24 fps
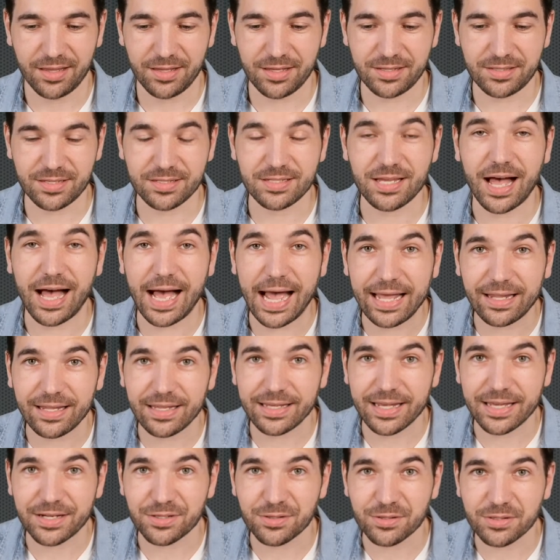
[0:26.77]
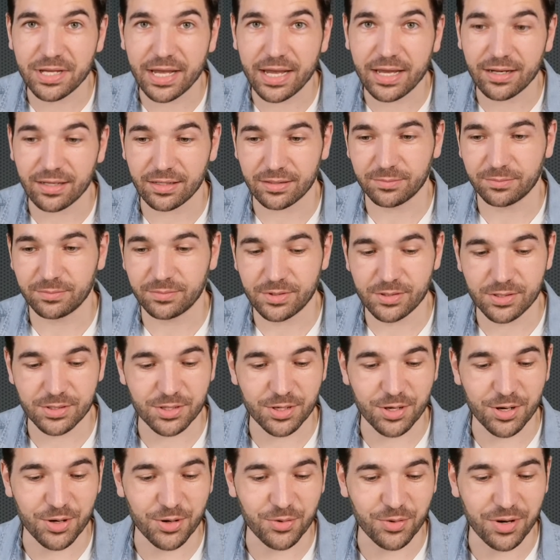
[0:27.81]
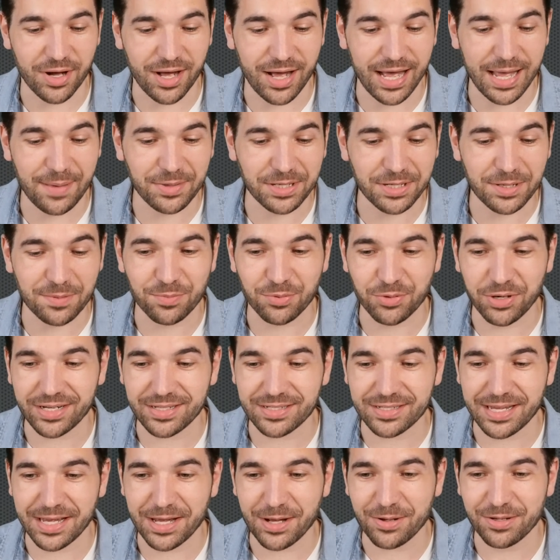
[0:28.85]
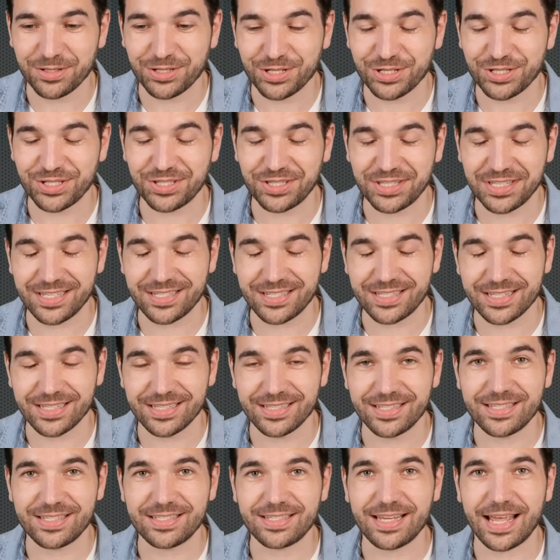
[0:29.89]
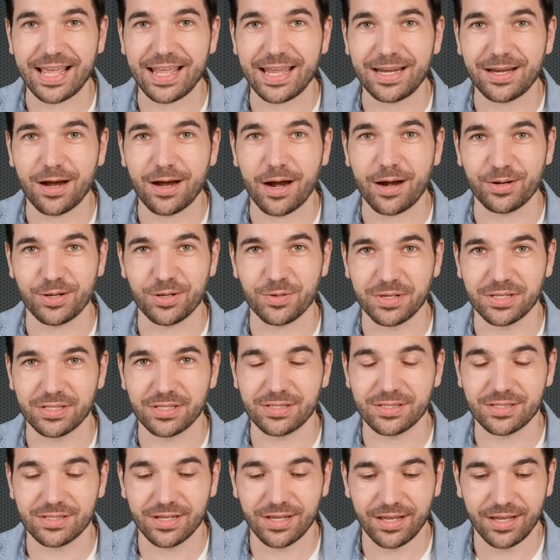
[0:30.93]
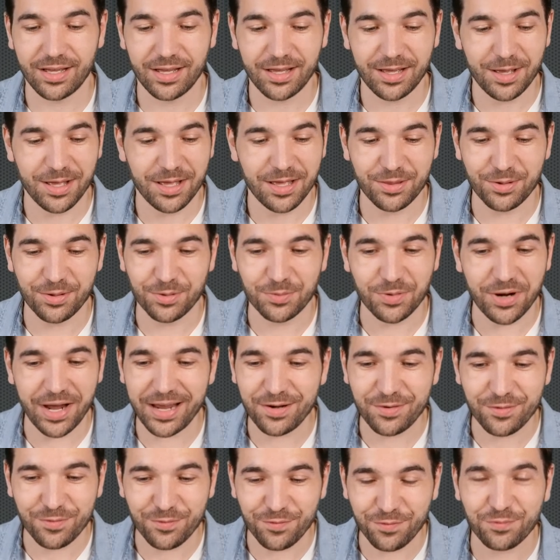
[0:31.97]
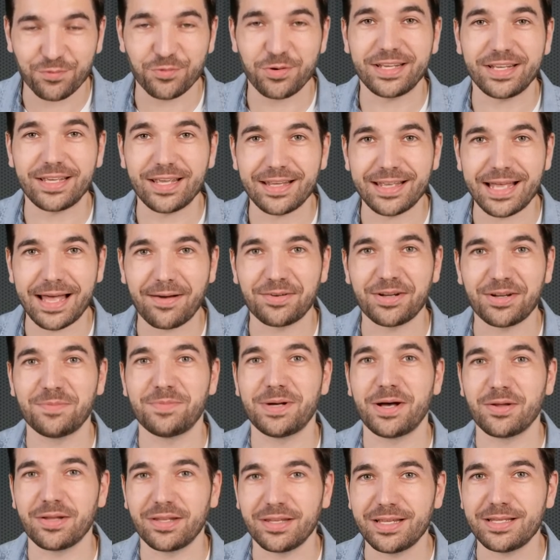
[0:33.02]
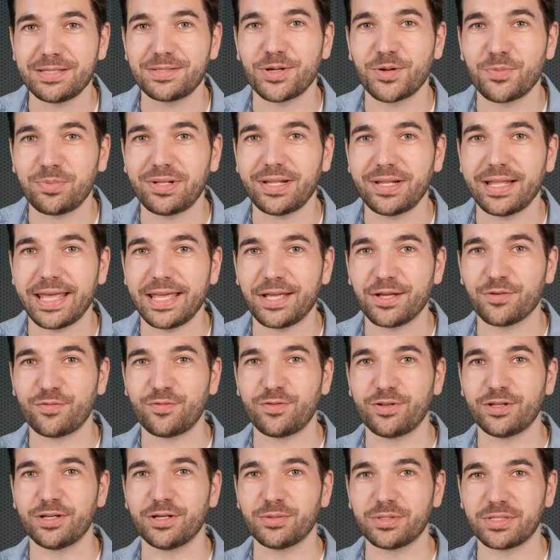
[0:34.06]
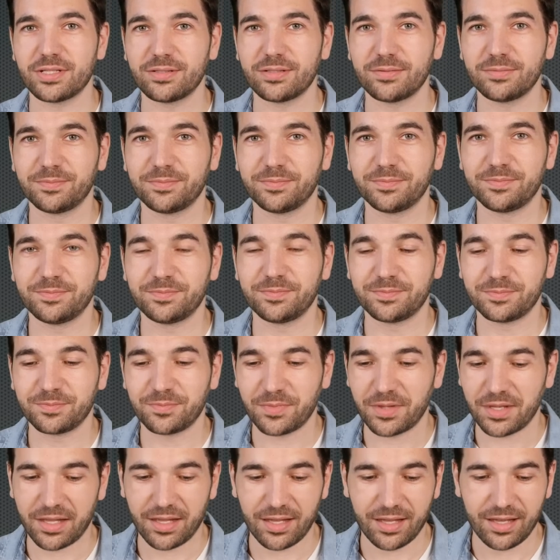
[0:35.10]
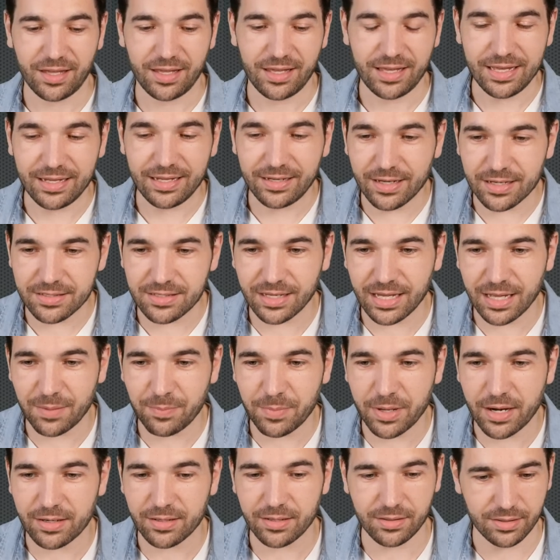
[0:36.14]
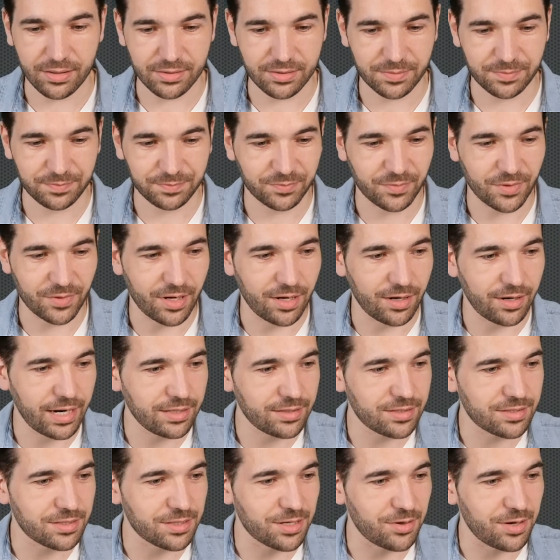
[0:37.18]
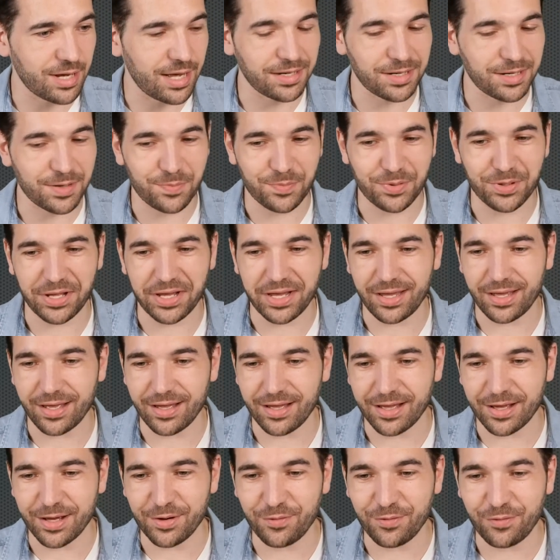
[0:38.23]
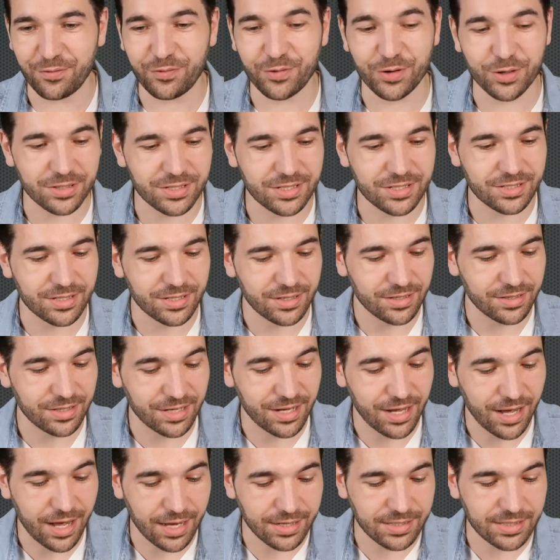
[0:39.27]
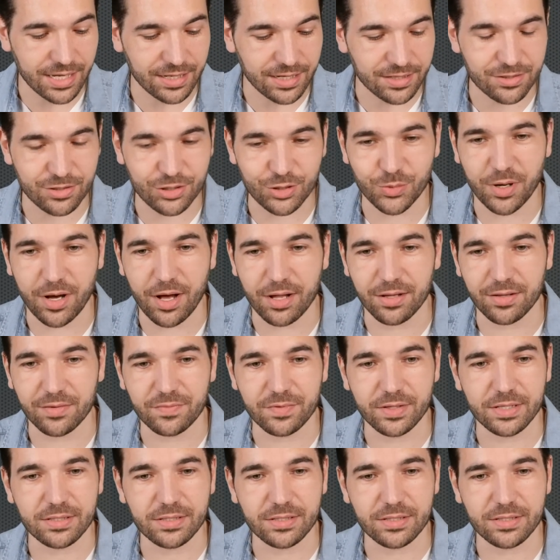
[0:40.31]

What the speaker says: This is highly entertaining, so I'm going to break down just these insane arguments. The right freaking out about Lizzo playing a flute. It doesn't get better than this. All right, so I'm going to play first the context to all of